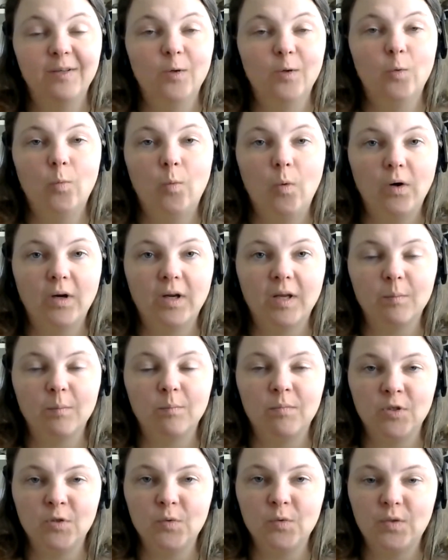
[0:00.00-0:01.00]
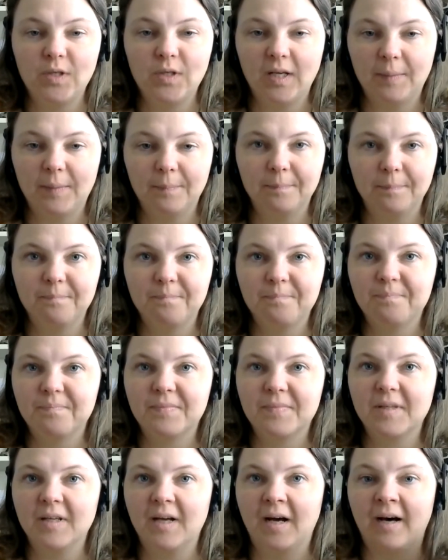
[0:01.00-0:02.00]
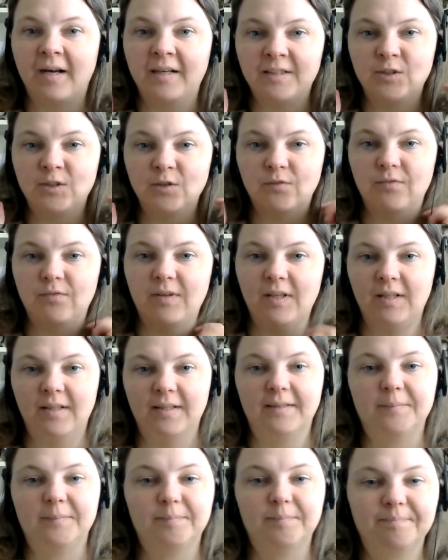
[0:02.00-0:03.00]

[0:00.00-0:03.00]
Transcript: Walk in beauty. Arstock Frieder.